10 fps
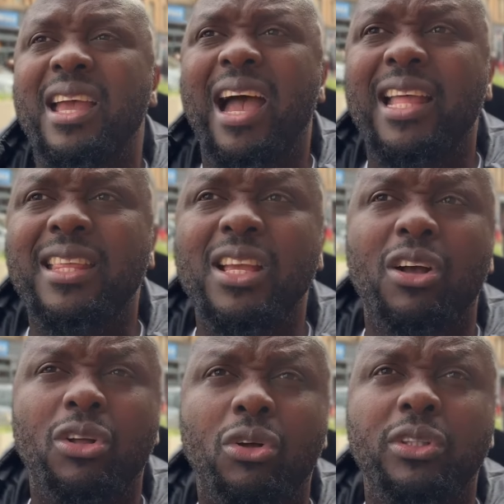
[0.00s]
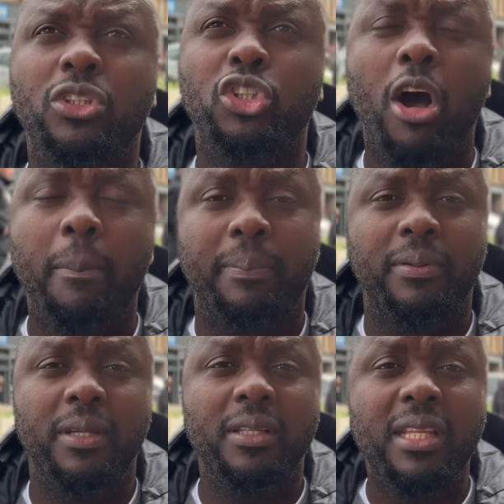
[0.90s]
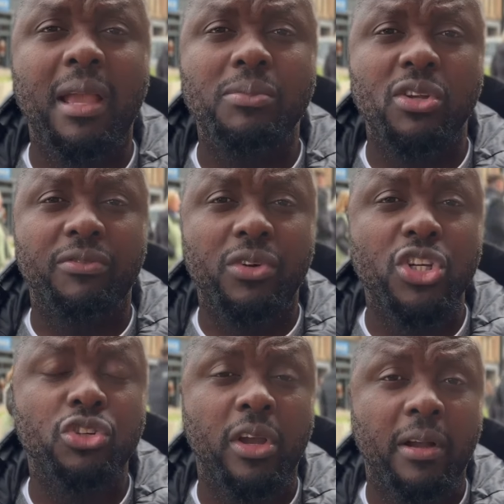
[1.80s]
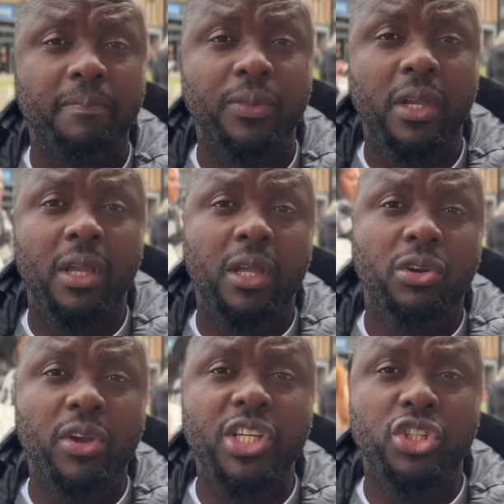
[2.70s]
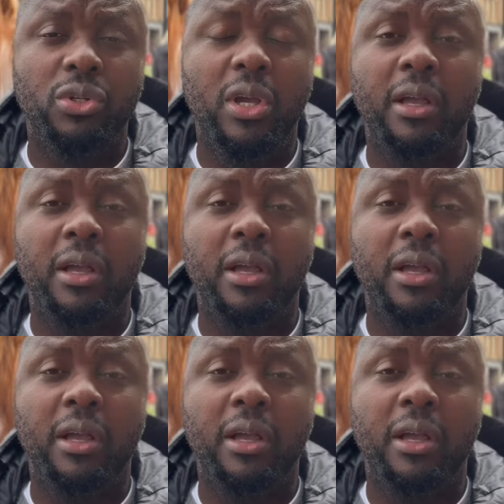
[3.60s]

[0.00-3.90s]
I think, on the top in terms of creation,